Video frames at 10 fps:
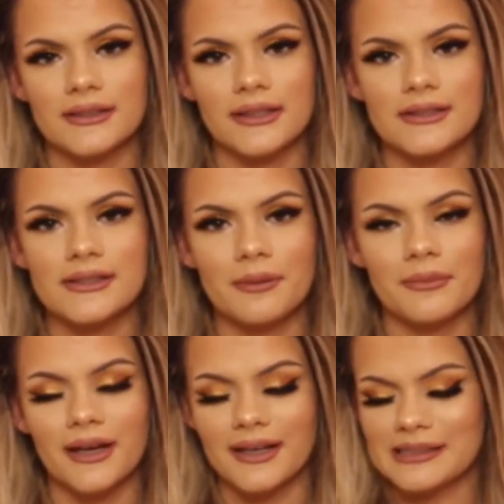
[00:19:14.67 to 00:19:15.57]
and they send
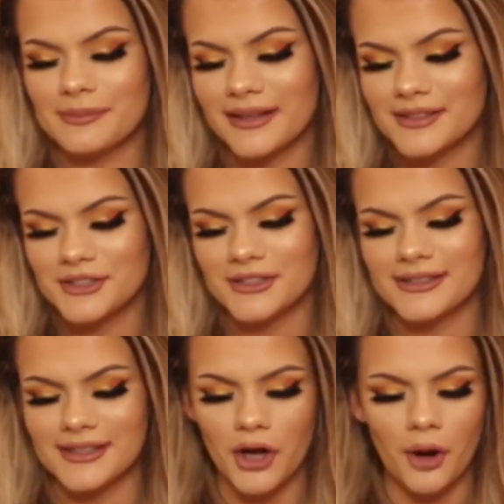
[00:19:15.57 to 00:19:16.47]
me nice
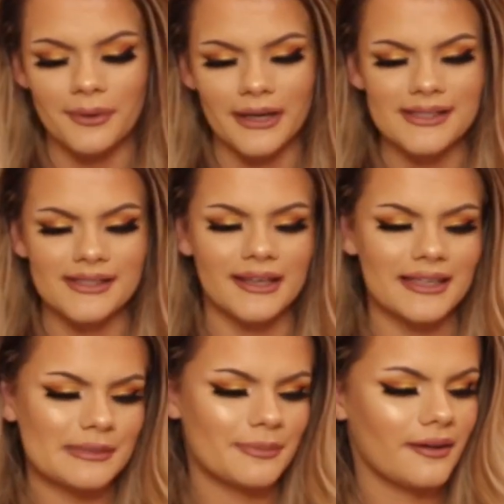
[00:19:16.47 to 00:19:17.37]
messages and comment nice
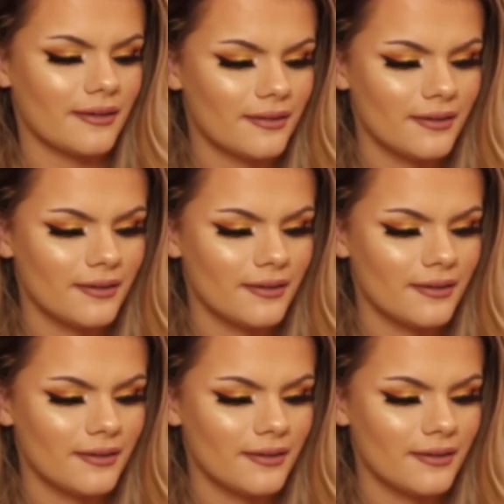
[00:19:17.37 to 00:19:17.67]
things, but